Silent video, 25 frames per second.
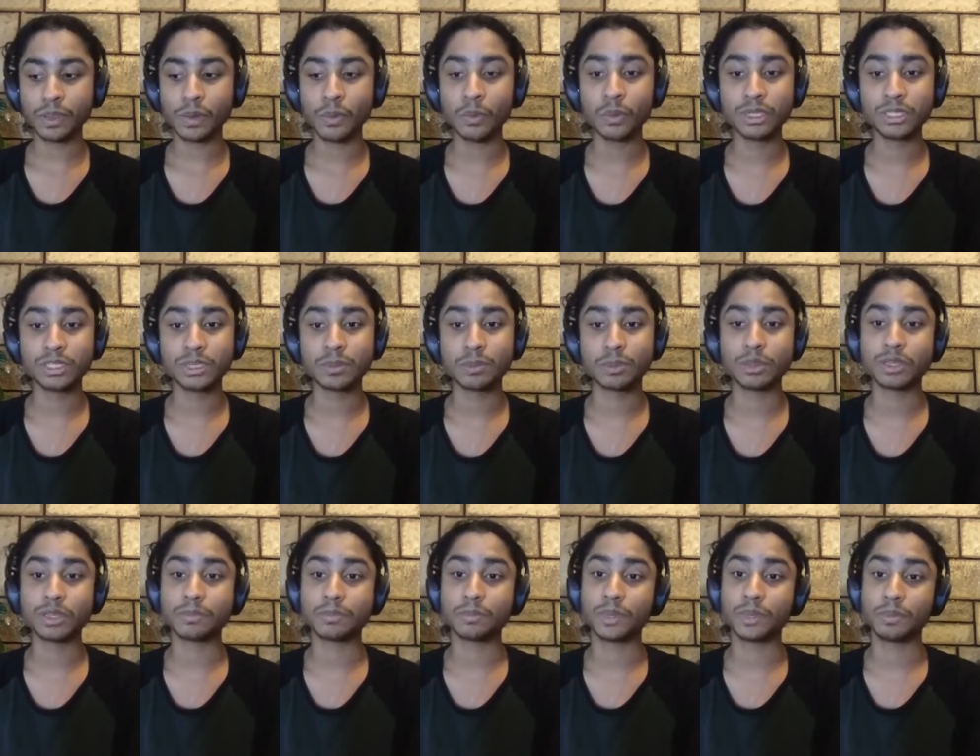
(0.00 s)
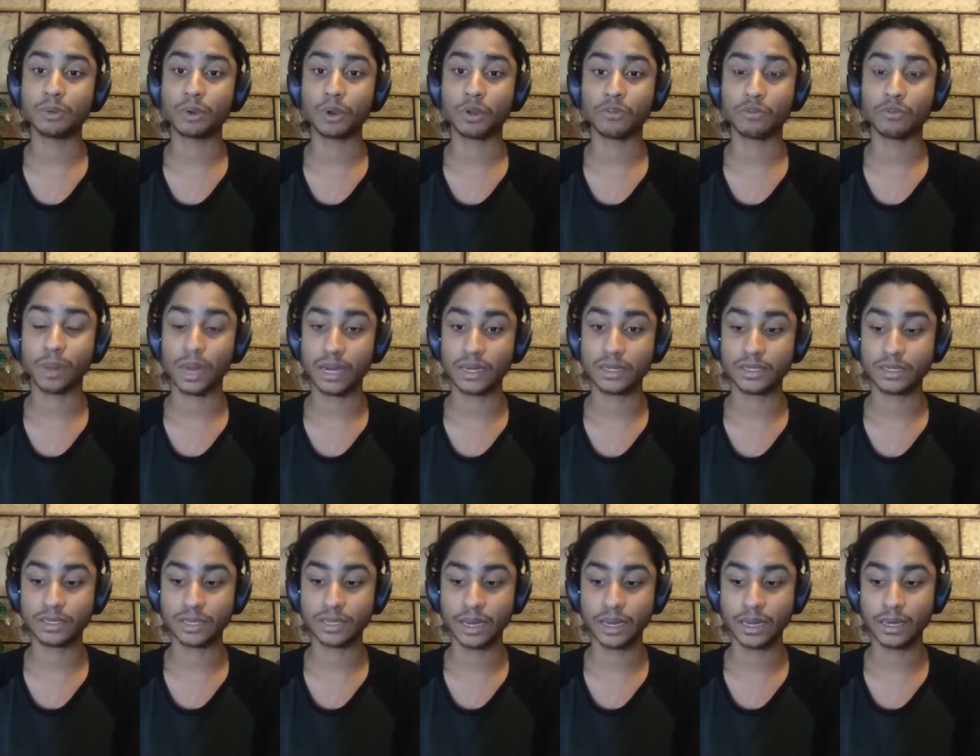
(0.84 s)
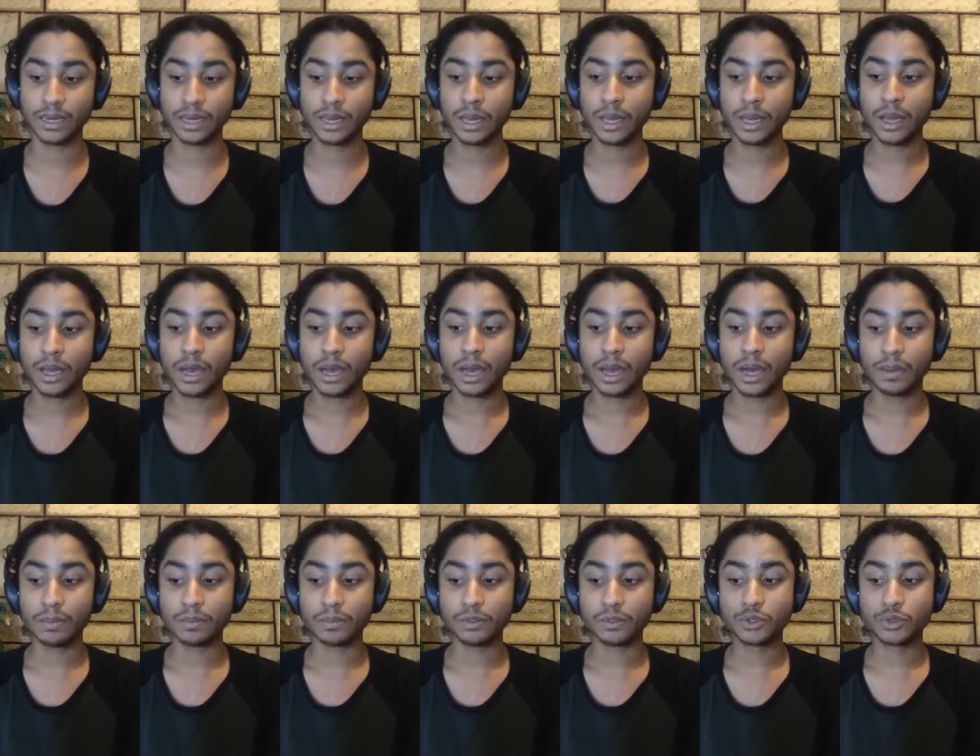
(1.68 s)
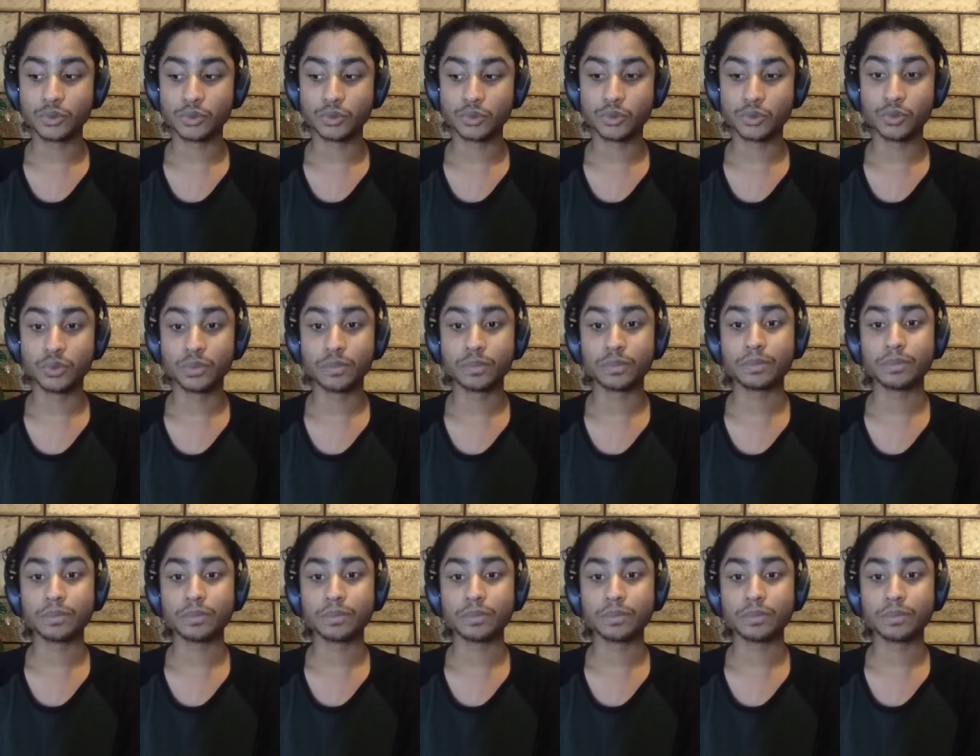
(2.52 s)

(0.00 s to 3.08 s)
will support the people of Palestine to